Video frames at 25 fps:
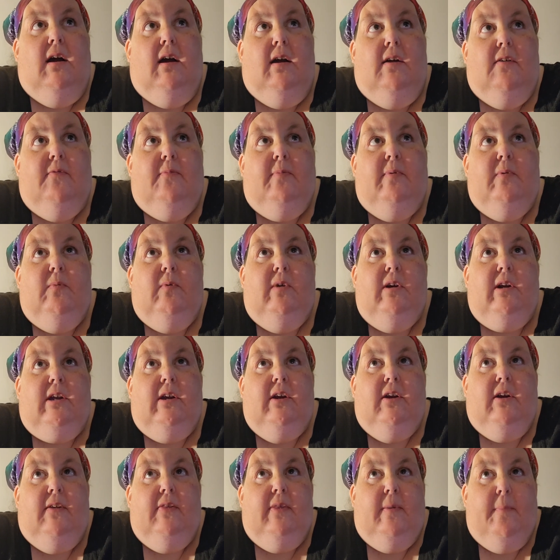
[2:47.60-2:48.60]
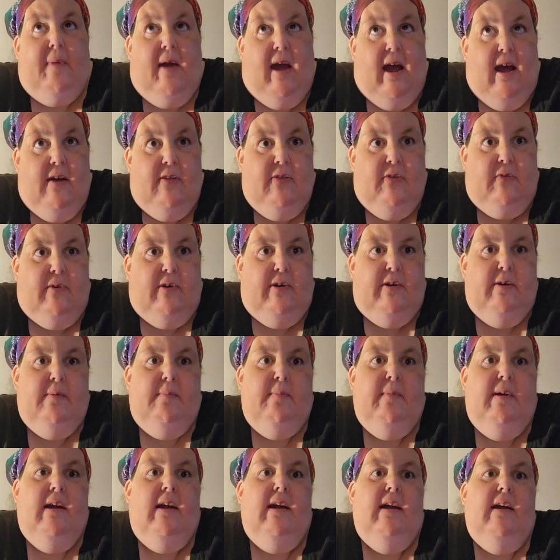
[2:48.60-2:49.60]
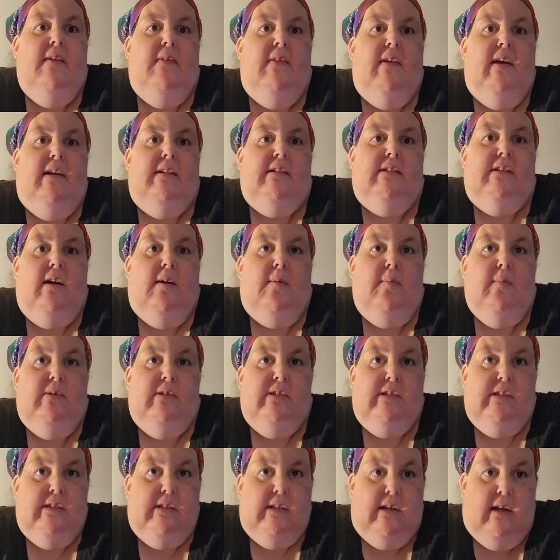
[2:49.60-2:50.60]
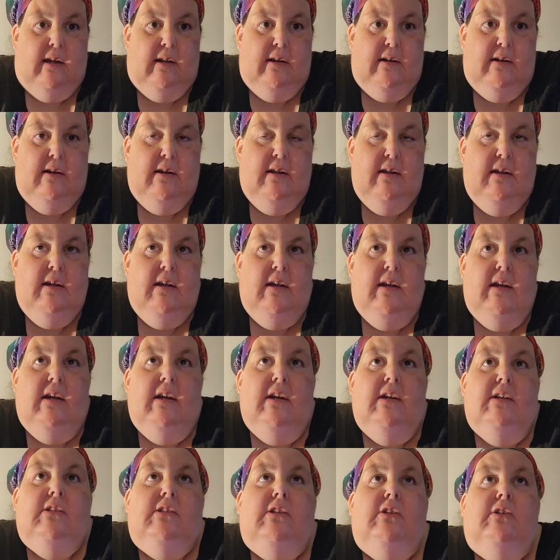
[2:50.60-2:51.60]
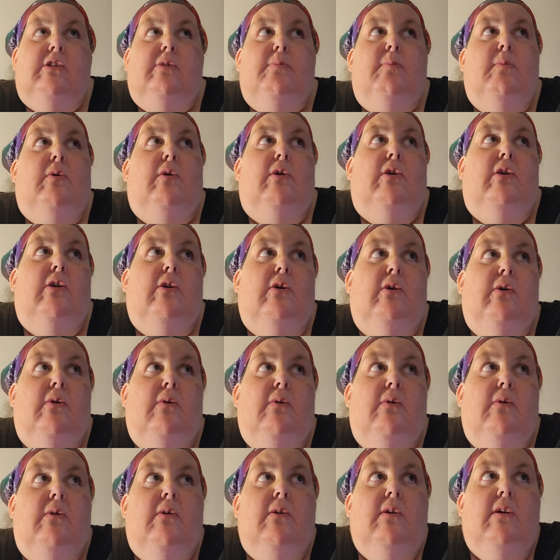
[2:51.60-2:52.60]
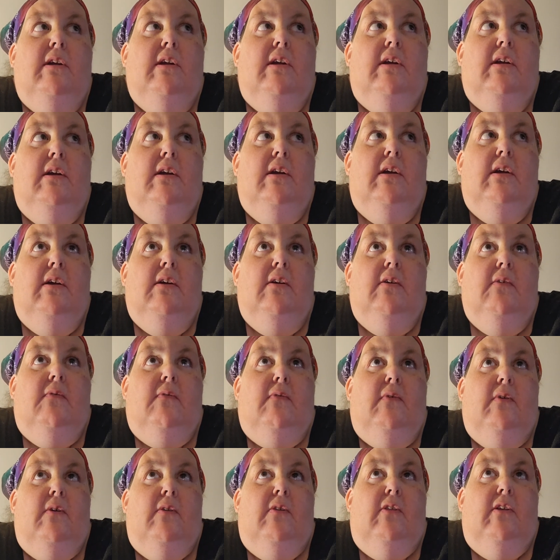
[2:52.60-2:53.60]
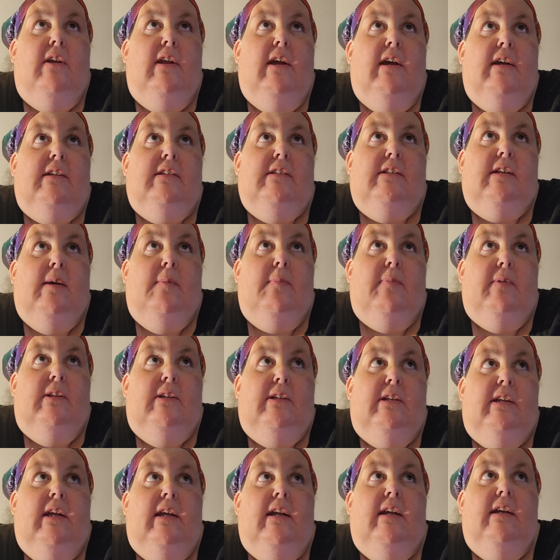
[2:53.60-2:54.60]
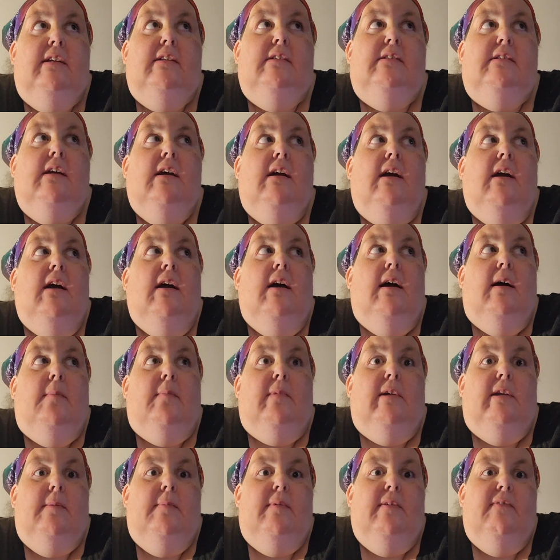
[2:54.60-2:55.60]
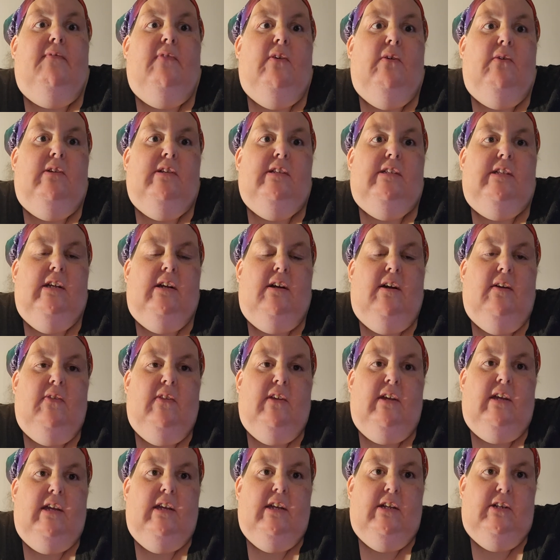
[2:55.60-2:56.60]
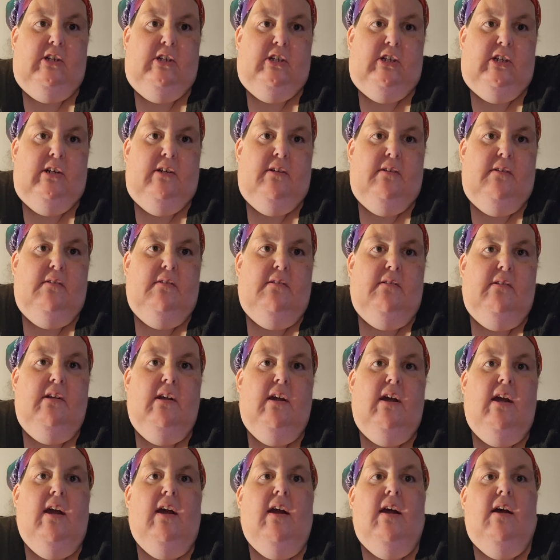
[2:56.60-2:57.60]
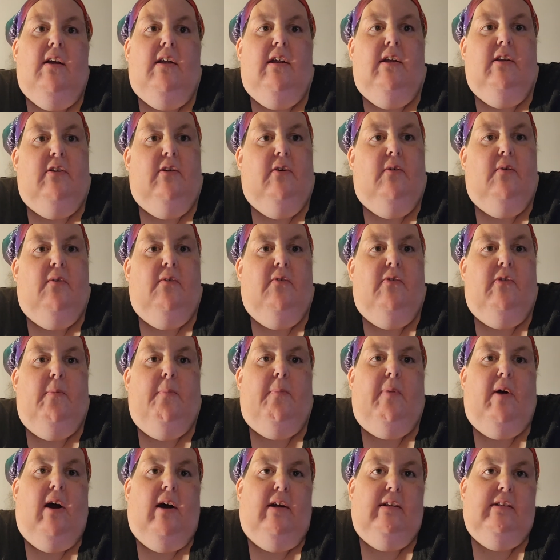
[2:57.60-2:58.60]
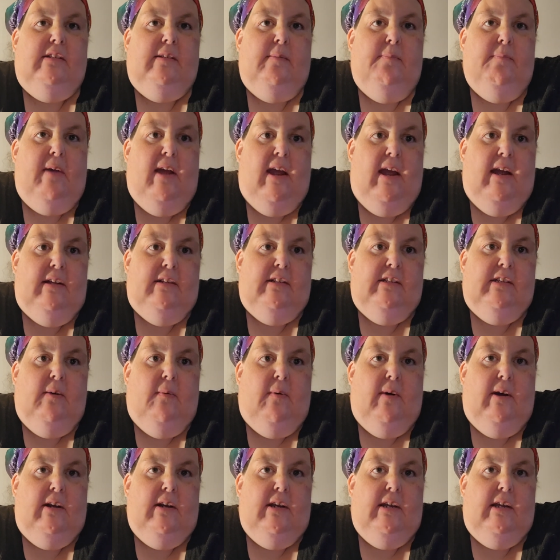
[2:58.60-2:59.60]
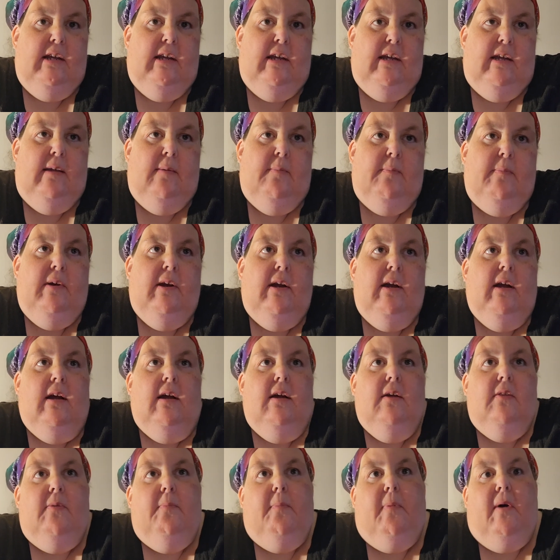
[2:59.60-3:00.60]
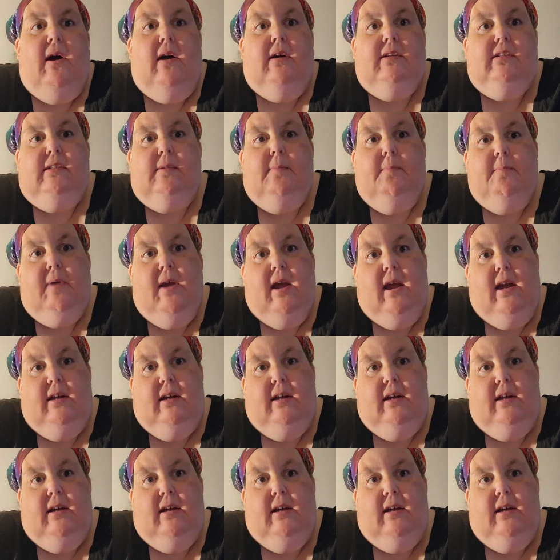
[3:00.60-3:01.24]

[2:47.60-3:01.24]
I've been working on the bathroom and that's almost done. So tomorrow for the next couple of days. I'm going to be focusing on the kitchen, you know, the pots and pans I want to keep, the pots and